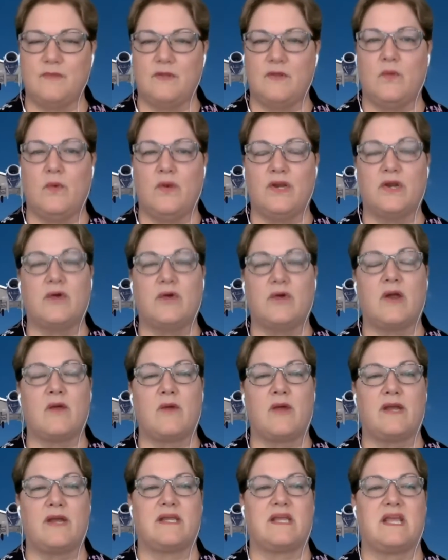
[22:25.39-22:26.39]
what a great
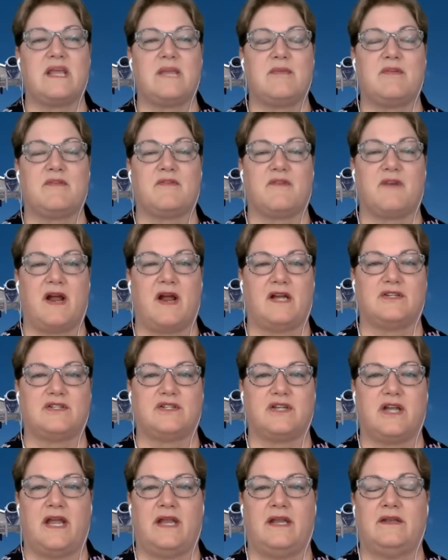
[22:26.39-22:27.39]
way to keep it fresh
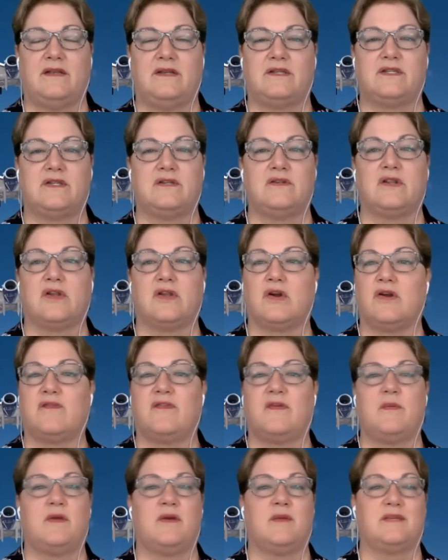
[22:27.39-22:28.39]
and to learn
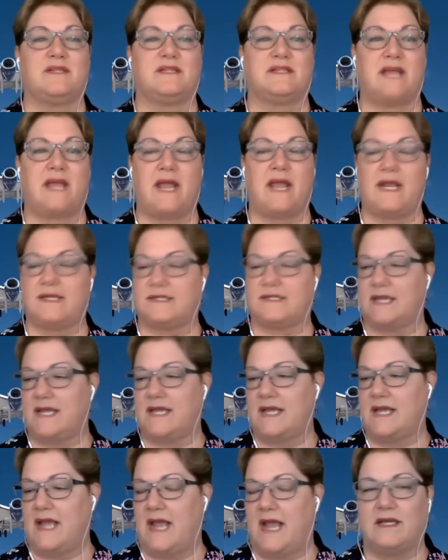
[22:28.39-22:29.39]
from your mistakes
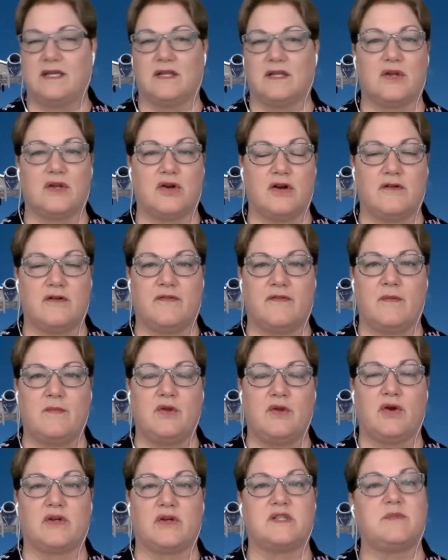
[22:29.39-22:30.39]
and to learn from
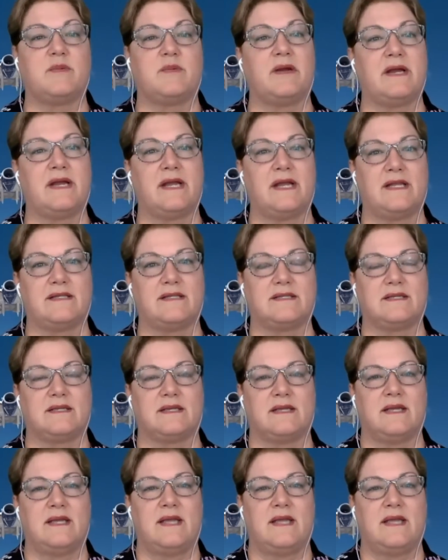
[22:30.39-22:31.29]
your experience